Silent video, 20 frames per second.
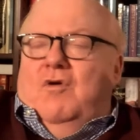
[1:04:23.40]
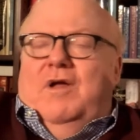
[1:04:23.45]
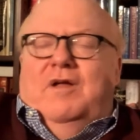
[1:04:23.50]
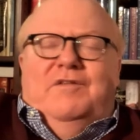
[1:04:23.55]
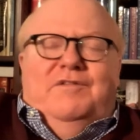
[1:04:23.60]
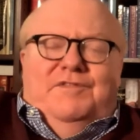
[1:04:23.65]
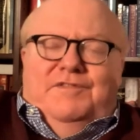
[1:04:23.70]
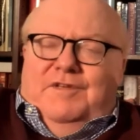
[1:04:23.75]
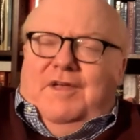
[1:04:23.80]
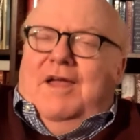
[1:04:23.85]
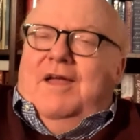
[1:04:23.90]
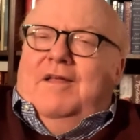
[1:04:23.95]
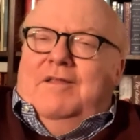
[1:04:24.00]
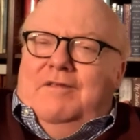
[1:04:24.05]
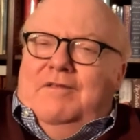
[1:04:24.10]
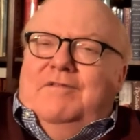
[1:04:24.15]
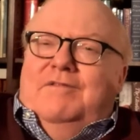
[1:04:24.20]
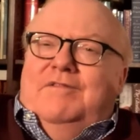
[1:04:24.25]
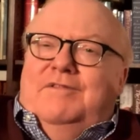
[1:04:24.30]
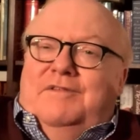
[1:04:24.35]

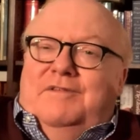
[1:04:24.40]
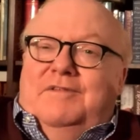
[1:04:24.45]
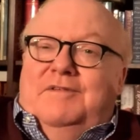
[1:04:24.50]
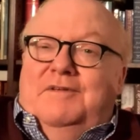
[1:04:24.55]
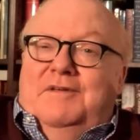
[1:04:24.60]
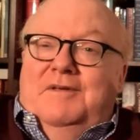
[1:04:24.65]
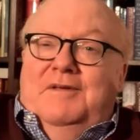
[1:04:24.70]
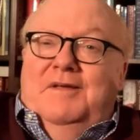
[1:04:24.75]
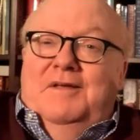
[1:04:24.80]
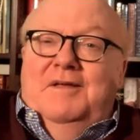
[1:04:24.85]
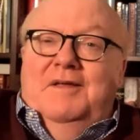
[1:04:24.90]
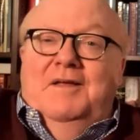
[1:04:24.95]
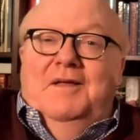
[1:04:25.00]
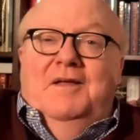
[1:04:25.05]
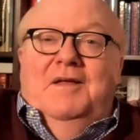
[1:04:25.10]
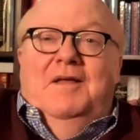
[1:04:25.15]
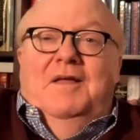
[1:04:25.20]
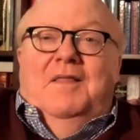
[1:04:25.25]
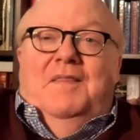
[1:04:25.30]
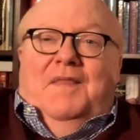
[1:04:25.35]
transcends
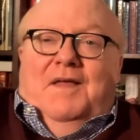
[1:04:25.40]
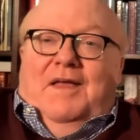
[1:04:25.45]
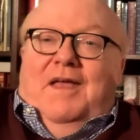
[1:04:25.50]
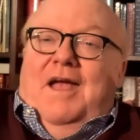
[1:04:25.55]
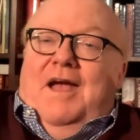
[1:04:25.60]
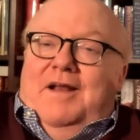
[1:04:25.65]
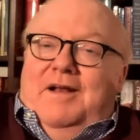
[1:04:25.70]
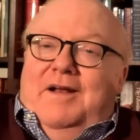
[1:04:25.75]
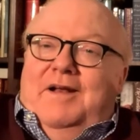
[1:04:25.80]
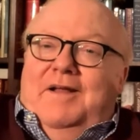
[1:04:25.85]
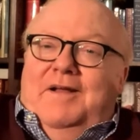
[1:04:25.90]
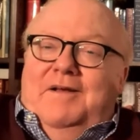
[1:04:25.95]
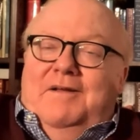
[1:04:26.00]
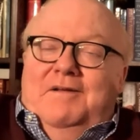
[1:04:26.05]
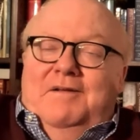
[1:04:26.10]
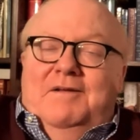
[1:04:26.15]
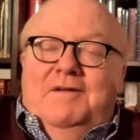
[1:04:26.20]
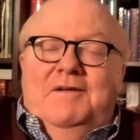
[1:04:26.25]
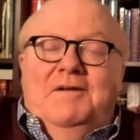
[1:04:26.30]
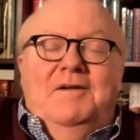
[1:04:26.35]
the
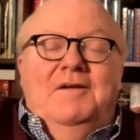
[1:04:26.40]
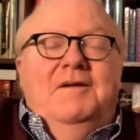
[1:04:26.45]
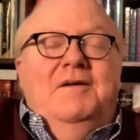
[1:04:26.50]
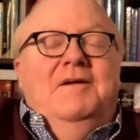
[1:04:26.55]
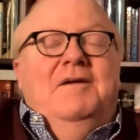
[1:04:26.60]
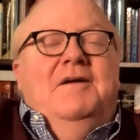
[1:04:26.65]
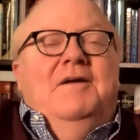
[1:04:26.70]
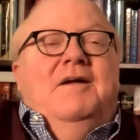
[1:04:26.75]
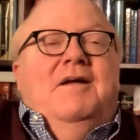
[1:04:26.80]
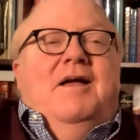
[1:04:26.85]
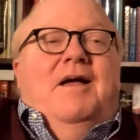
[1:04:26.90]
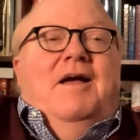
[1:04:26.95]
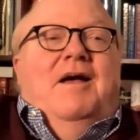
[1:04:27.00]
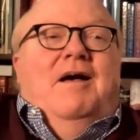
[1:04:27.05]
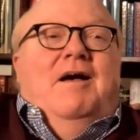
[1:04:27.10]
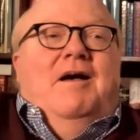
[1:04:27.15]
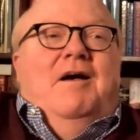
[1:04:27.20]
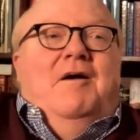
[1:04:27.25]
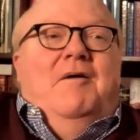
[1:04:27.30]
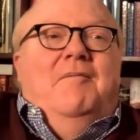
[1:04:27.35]
candidate.
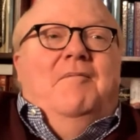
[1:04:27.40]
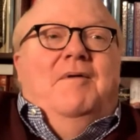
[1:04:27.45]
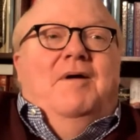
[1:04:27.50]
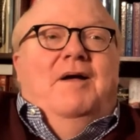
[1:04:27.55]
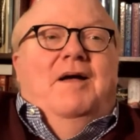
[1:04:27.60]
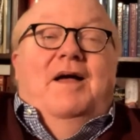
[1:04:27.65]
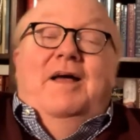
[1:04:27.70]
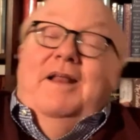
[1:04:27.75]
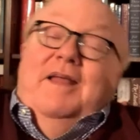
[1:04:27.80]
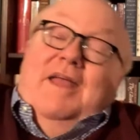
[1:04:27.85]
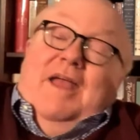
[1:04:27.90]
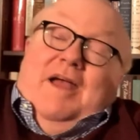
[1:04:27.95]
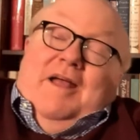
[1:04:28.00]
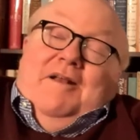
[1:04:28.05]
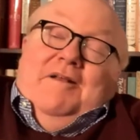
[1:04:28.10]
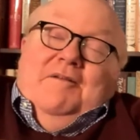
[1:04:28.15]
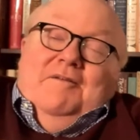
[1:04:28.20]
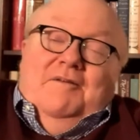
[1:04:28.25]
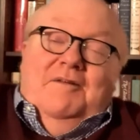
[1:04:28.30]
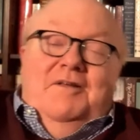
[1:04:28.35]
Um, and
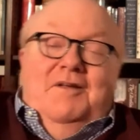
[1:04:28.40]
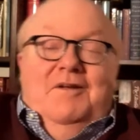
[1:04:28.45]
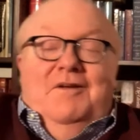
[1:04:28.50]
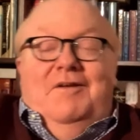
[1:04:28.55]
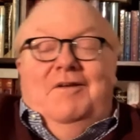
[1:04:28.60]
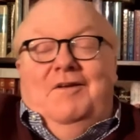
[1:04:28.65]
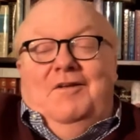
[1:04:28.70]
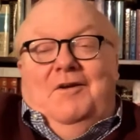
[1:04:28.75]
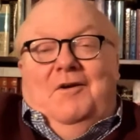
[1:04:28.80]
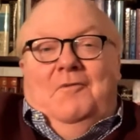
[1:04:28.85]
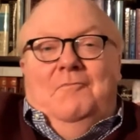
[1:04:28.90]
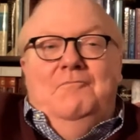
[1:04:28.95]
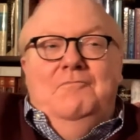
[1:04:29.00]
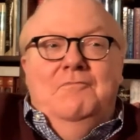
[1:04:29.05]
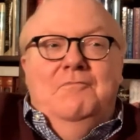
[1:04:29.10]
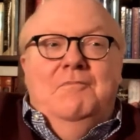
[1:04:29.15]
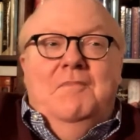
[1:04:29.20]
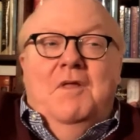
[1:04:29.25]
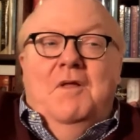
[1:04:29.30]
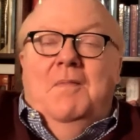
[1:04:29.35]
again, you know,
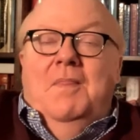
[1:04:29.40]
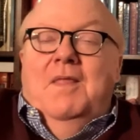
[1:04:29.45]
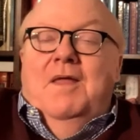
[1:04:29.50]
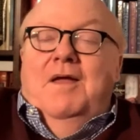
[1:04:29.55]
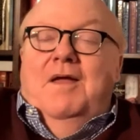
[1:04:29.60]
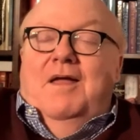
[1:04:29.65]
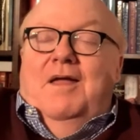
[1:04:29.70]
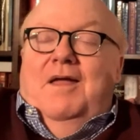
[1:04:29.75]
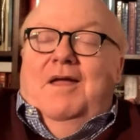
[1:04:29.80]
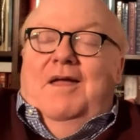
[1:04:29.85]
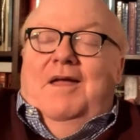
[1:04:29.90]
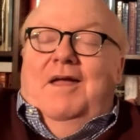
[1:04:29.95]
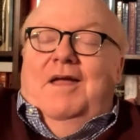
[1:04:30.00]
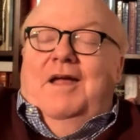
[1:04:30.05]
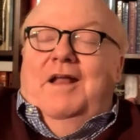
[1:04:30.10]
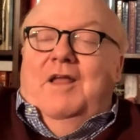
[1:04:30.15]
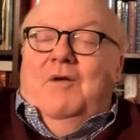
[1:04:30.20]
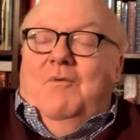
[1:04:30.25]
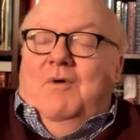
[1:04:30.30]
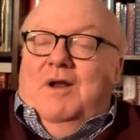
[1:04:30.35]

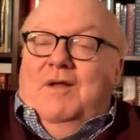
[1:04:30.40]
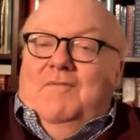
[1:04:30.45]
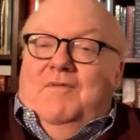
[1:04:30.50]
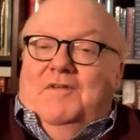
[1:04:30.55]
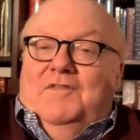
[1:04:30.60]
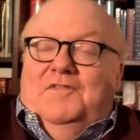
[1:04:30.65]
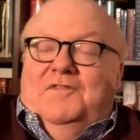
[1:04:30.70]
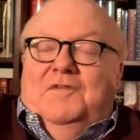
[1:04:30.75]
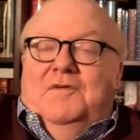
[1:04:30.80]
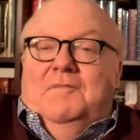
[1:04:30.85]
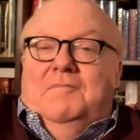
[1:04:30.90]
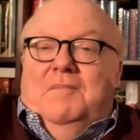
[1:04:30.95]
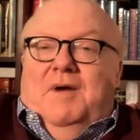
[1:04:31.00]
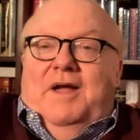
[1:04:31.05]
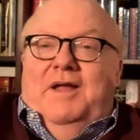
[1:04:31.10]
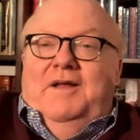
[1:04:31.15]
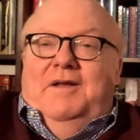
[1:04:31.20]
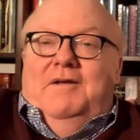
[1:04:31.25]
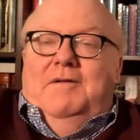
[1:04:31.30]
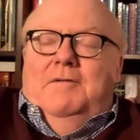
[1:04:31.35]
any one of us
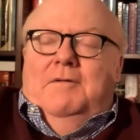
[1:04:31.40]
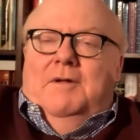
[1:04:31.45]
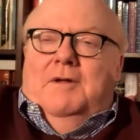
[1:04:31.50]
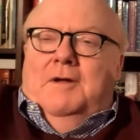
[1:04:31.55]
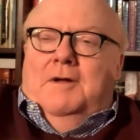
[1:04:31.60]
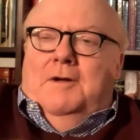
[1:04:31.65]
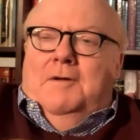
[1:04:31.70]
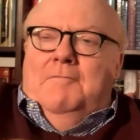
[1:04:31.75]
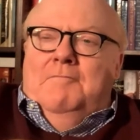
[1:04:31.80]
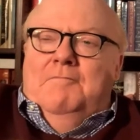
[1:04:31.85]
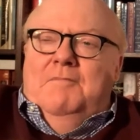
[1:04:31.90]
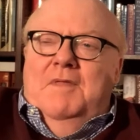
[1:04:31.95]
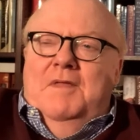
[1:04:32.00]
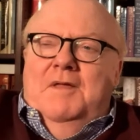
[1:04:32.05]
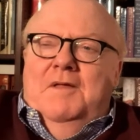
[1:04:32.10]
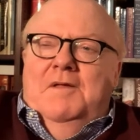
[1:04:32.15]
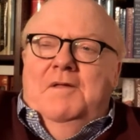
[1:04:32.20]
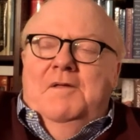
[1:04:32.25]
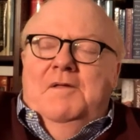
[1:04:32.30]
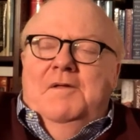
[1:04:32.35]
might um,
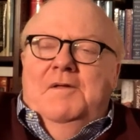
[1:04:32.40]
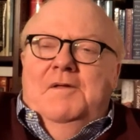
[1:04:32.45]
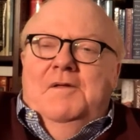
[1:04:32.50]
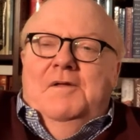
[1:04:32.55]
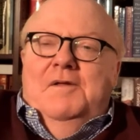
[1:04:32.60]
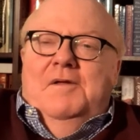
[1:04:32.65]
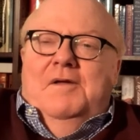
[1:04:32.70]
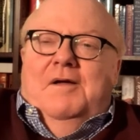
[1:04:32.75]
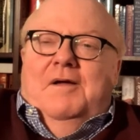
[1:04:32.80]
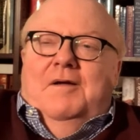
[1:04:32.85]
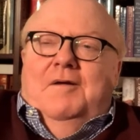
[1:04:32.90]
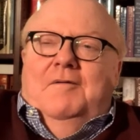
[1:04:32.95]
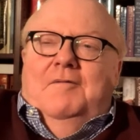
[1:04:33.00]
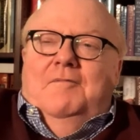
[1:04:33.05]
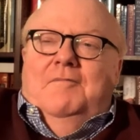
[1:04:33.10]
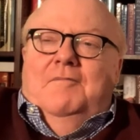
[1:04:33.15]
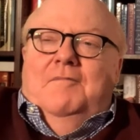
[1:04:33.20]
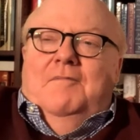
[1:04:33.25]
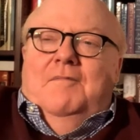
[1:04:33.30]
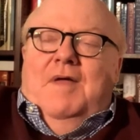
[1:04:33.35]

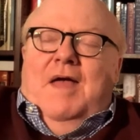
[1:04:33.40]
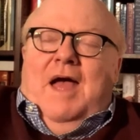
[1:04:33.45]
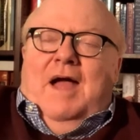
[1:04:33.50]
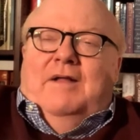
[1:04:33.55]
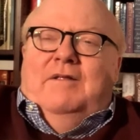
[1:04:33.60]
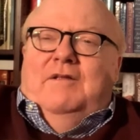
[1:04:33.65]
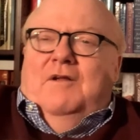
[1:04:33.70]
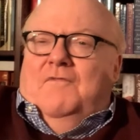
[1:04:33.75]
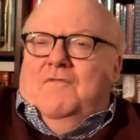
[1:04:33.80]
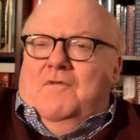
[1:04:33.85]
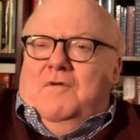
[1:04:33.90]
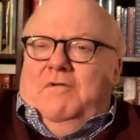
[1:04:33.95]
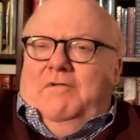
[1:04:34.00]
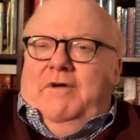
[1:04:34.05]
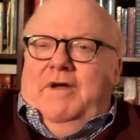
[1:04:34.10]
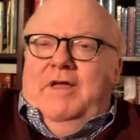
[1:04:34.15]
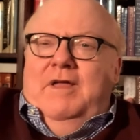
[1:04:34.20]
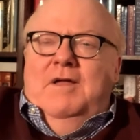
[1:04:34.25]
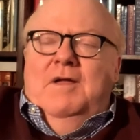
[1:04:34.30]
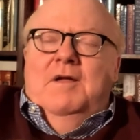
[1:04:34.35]
uh, act
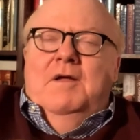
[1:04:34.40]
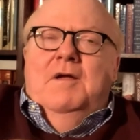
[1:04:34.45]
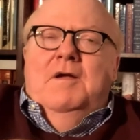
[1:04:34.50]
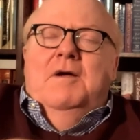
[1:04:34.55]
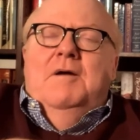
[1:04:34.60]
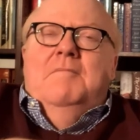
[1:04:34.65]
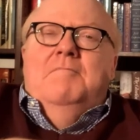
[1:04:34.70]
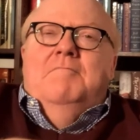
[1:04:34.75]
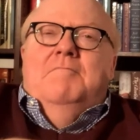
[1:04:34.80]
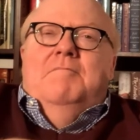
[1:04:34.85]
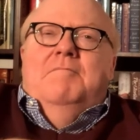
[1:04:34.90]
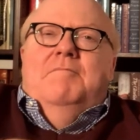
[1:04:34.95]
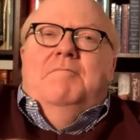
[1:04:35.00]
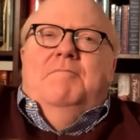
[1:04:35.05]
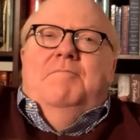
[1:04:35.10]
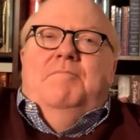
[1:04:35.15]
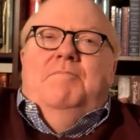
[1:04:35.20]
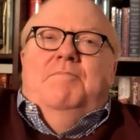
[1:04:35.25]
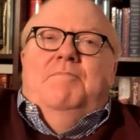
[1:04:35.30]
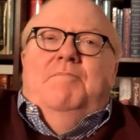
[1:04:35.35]
differently,
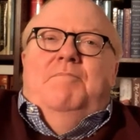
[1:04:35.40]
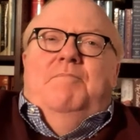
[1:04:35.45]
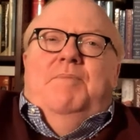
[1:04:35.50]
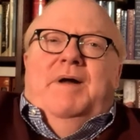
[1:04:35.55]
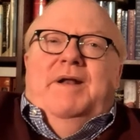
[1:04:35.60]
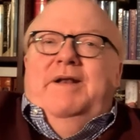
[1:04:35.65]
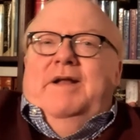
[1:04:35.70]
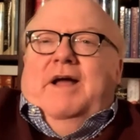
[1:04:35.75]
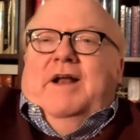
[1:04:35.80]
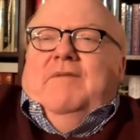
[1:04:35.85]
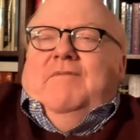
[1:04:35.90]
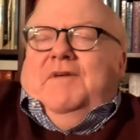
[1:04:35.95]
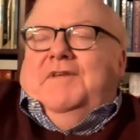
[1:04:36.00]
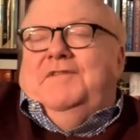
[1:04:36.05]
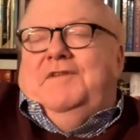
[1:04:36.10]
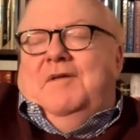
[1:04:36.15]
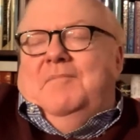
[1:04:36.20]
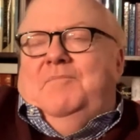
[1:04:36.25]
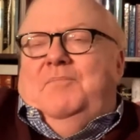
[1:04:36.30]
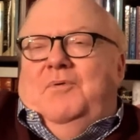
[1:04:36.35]
but none of
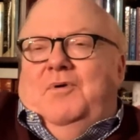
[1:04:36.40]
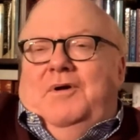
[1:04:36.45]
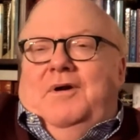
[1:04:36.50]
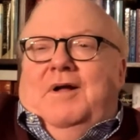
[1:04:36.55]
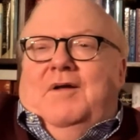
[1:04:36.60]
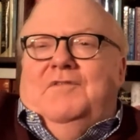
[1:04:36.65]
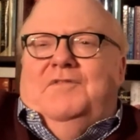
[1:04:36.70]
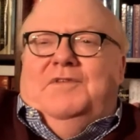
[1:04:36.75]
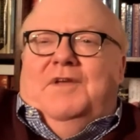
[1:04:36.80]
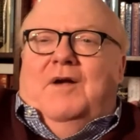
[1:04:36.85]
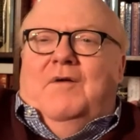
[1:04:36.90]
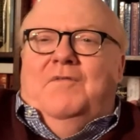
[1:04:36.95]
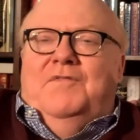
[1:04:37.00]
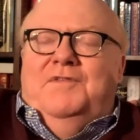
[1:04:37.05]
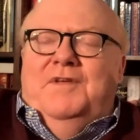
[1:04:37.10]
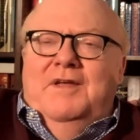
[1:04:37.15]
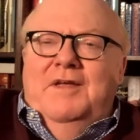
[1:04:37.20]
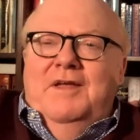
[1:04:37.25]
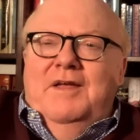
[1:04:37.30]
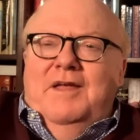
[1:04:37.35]
us can put
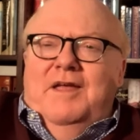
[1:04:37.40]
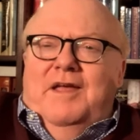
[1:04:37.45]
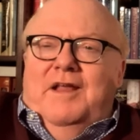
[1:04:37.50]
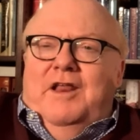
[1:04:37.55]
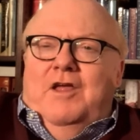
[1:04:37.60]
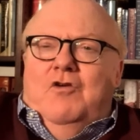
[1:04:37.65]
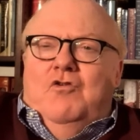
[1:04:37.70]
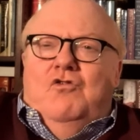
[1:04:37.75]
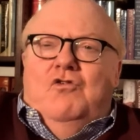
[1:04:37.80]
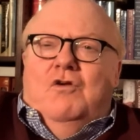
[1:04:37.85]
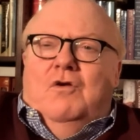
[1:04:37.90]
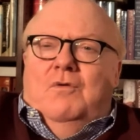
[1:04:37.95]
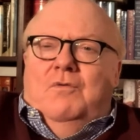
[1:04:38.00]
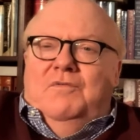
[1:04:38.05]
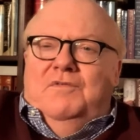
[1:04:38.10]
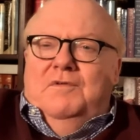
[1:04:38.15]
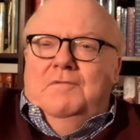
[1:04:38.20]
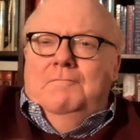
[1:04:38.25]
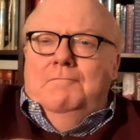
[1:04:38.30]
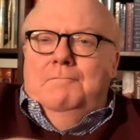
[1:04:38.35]
ourselves in his
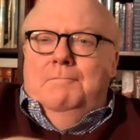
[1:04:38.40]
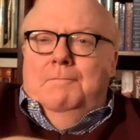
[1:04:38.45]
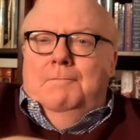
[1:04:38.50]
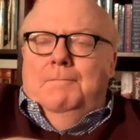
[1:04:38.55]
shoes.